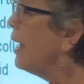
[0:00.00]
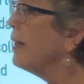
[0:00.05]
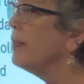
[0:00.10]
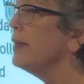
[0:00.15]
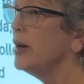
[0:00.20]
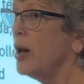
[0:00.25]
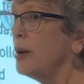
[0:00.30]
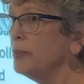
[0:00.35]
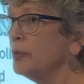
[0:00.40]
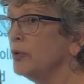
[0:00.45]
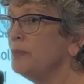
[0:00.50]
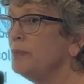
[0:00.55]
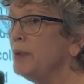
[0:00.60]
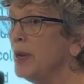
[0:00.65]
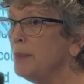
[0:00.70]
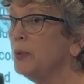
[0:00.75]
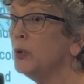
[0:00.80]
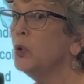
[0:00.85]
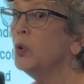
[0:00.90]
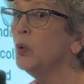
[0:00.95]
And the number of
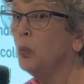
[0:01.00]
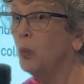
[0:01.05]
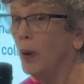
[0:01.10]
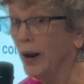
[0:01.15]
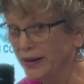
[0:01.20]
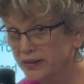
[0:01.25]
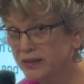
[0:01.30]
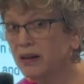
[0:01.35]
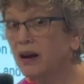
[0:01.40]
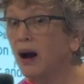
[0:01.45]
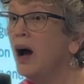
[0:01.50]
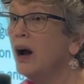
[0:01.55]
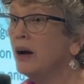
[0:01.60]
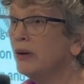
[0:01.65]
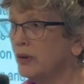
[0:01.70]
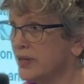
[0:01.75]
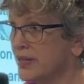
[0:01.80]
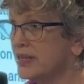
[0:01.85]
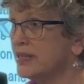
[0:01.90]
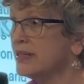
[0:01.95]
people who went to
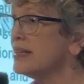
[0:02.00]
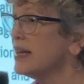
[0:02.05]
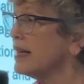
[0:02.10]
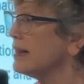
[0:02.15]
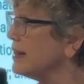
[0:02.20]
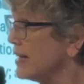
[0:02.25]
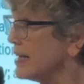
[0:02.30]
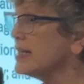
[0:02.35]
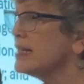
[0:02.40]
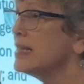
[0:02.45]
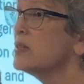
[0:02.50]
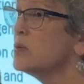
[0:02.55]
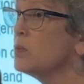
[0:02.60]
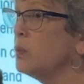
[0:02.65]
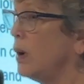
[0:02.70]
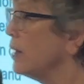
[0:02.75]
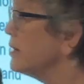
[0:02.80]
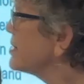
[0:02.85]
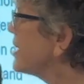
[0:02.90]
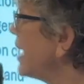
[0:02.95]
Congress and said, this is
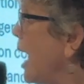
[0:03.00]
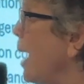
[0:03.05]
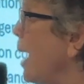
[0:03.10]
what's